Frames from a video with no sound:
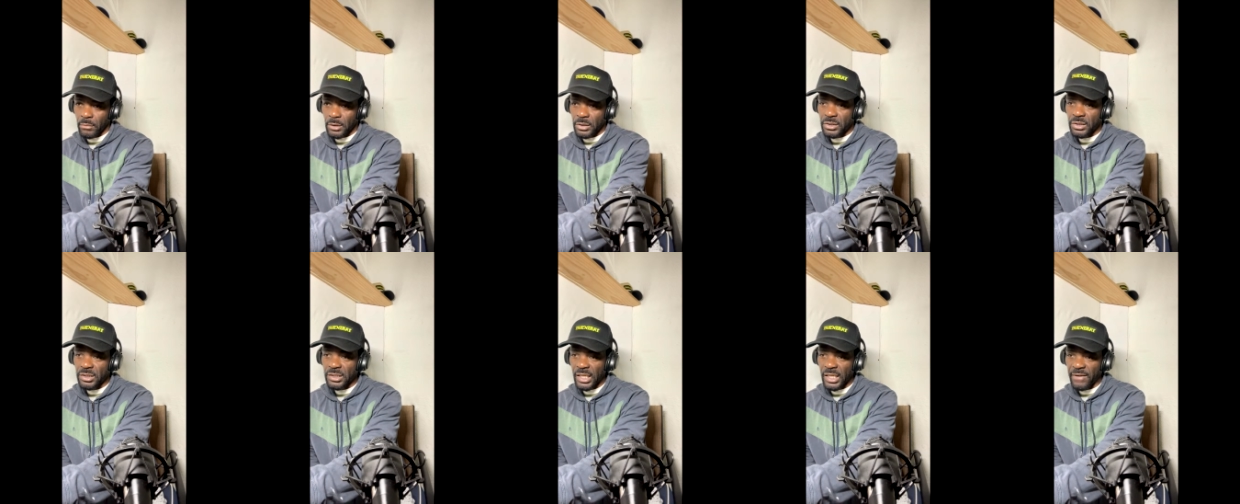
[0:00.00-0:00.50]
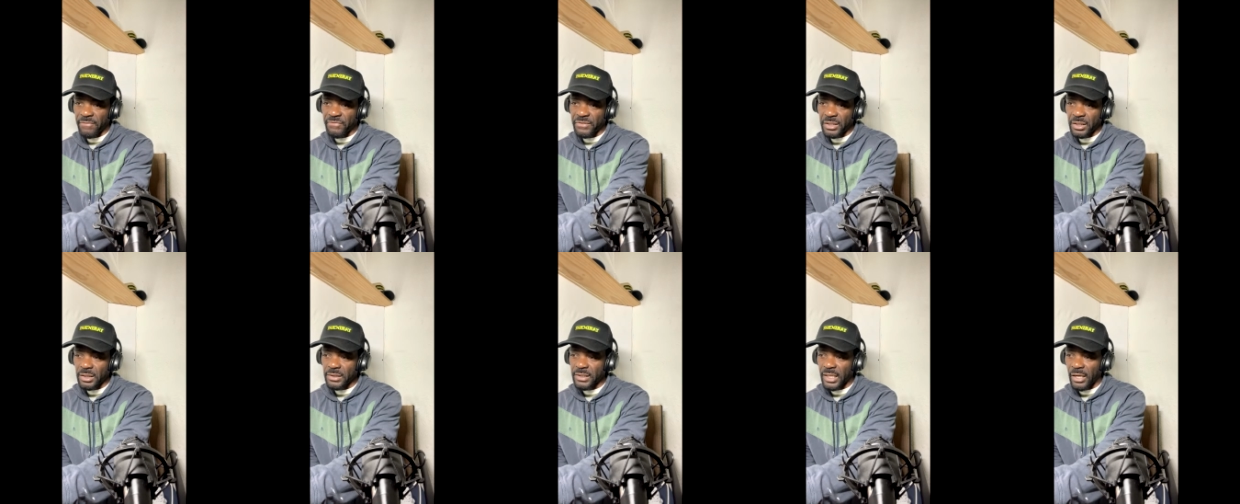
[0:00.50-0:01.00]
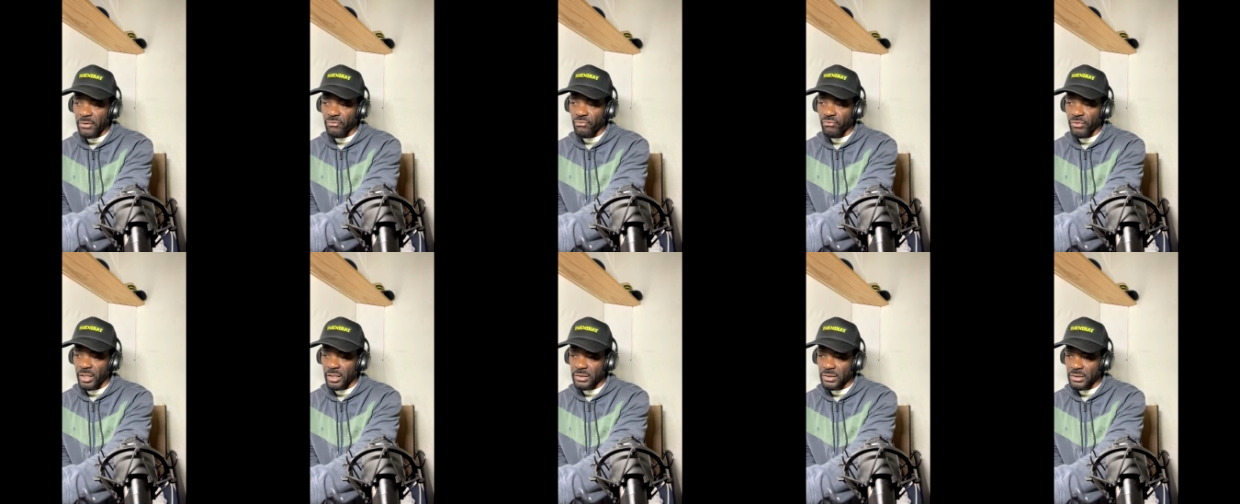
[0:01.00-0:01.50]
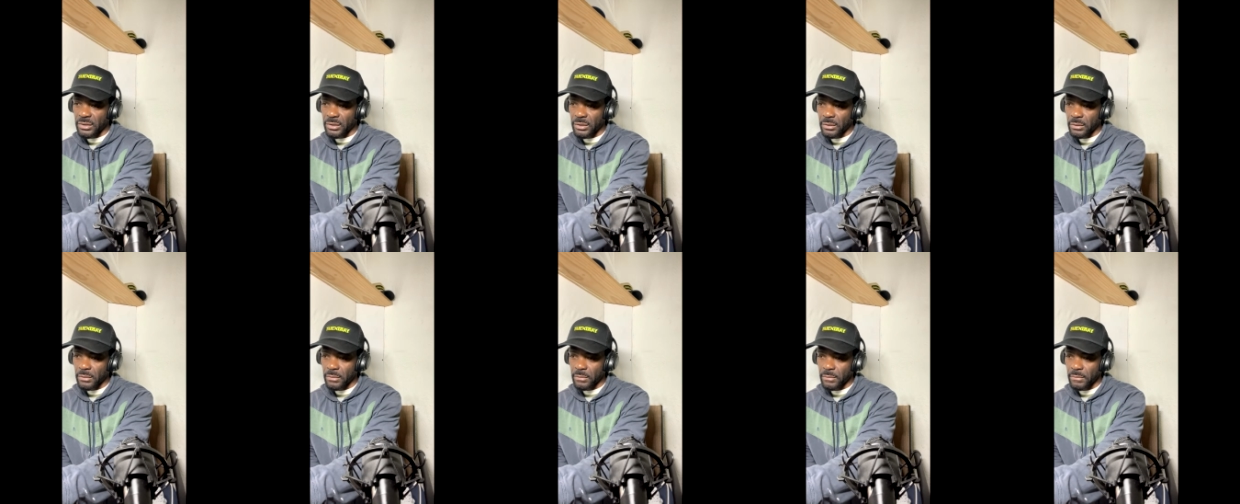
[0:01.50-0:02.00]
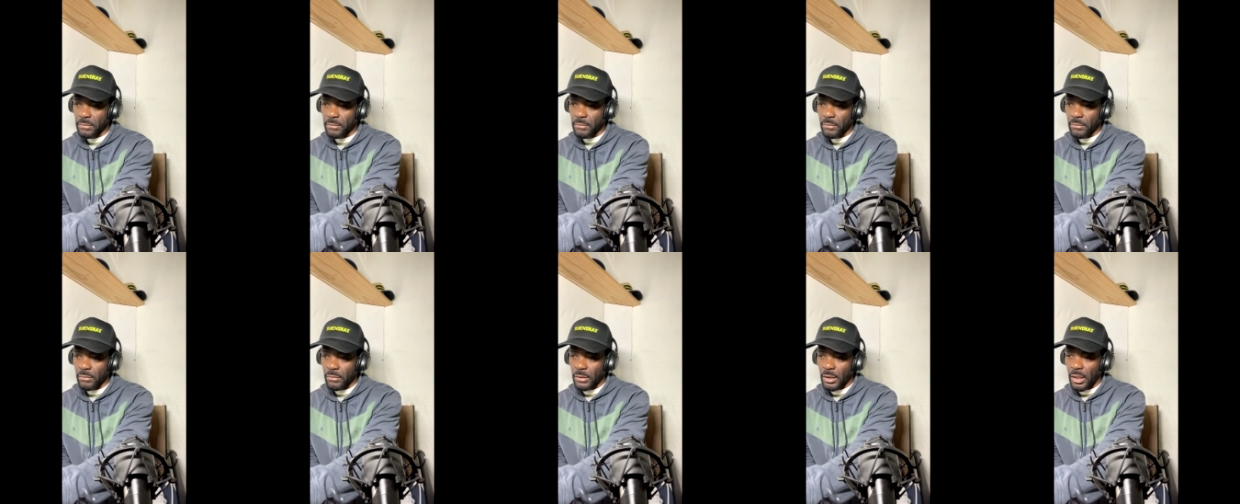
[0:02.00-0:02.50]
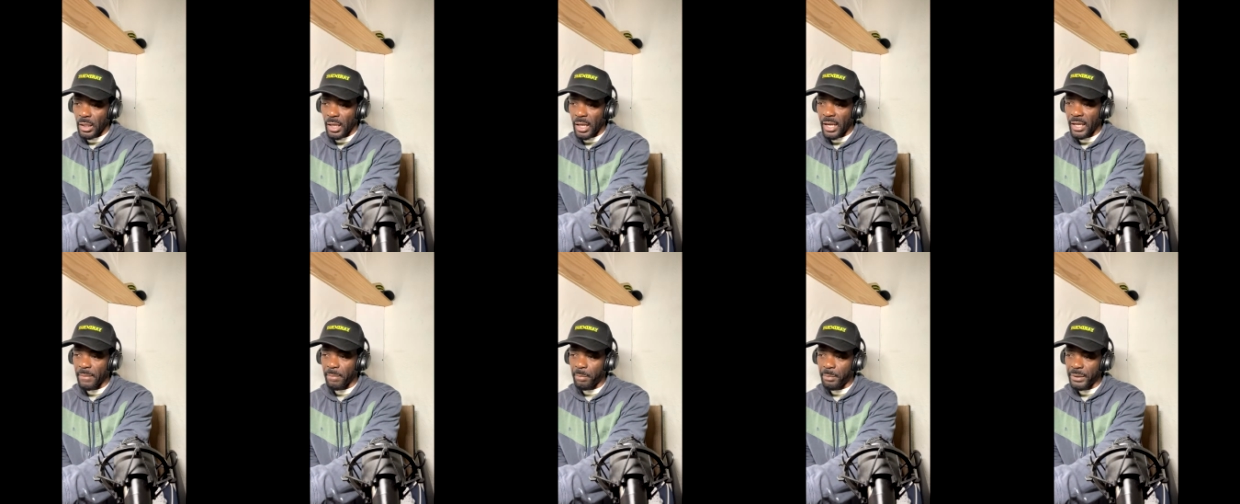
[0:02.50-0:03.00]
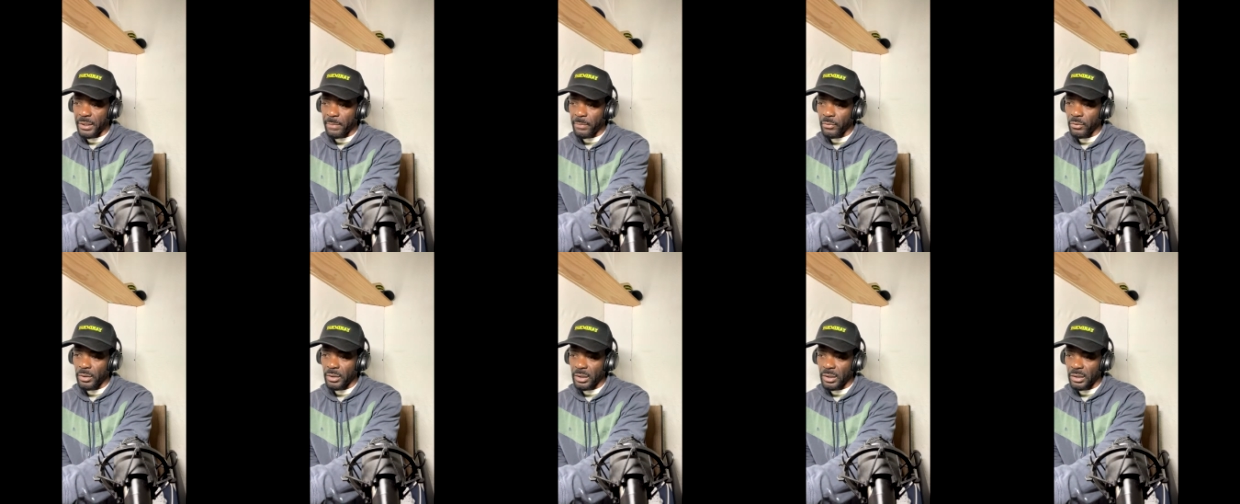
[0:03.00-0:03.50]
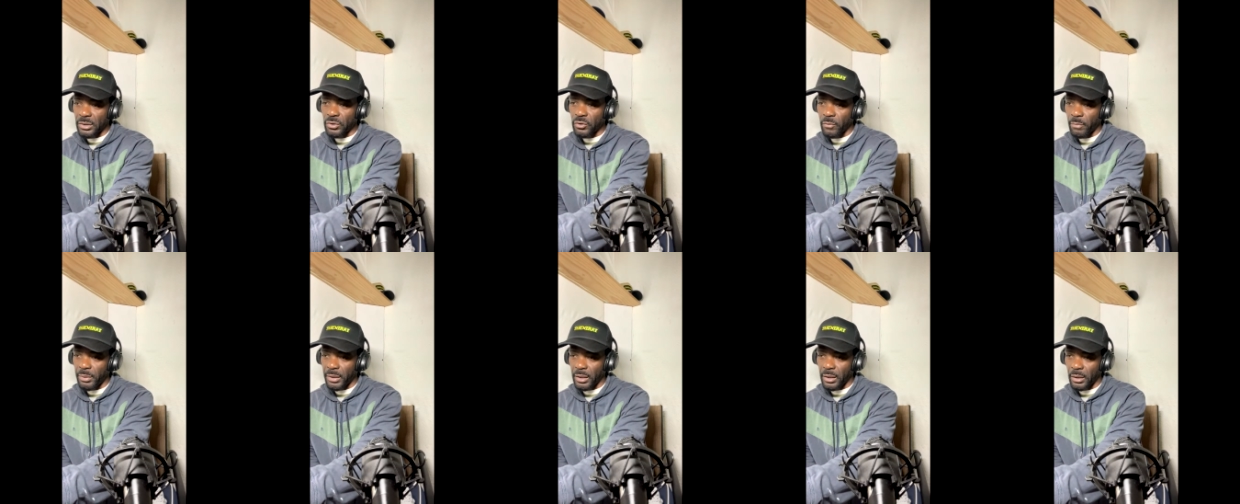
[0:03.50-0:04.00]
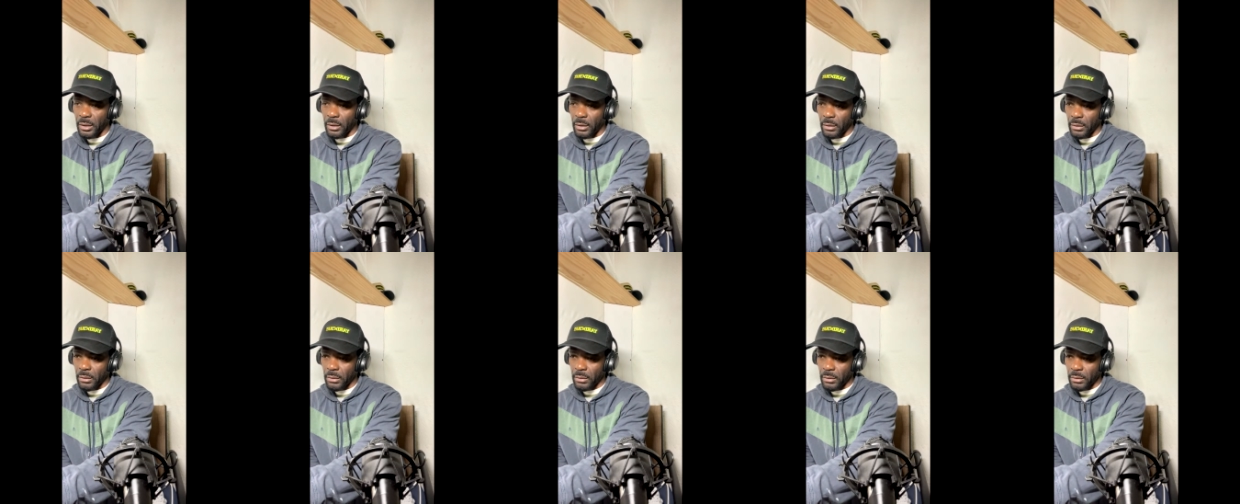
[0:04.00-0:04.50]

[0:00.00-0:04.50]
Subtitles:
safety is at risk and people need to be